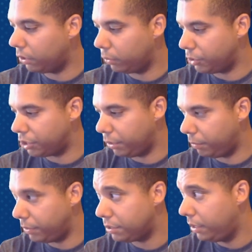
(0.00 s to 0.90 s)
Witch
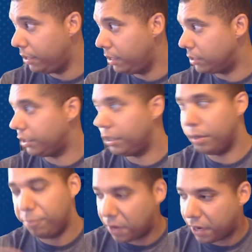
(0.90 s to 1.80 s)
anyways.
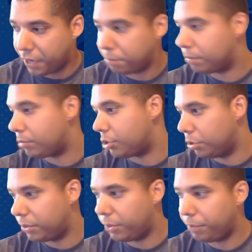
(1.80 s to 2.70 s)
So, fine, suitable.